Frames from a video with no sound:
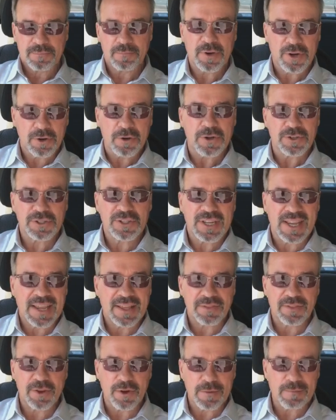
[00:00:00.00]
because
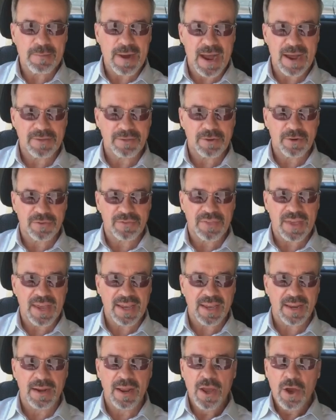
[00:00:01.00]
in their mind they're
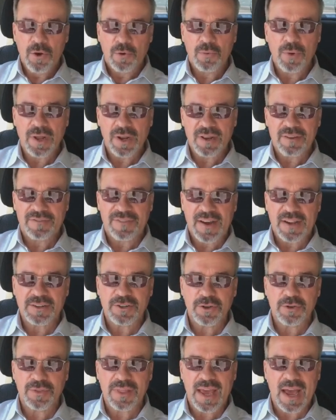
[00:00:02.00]
thinking, well, if I
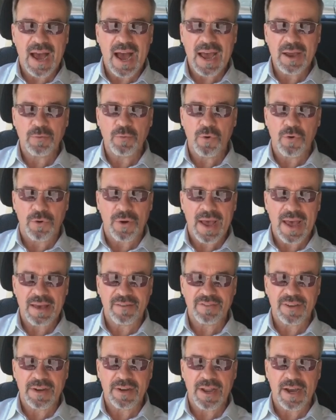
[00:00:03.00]
do that, I won't
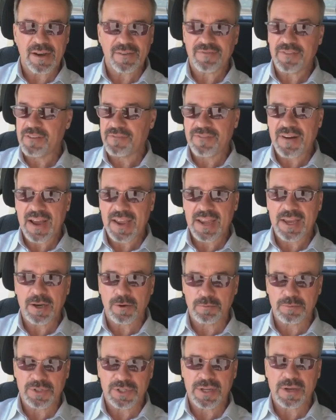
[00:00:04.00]
have enough if I
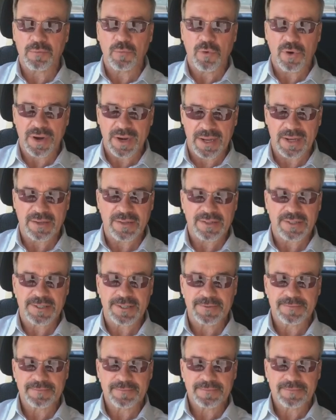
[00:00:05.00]
help someone
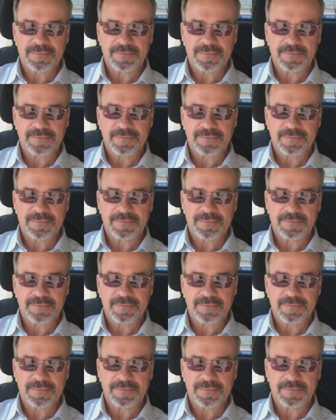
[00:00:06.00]
else.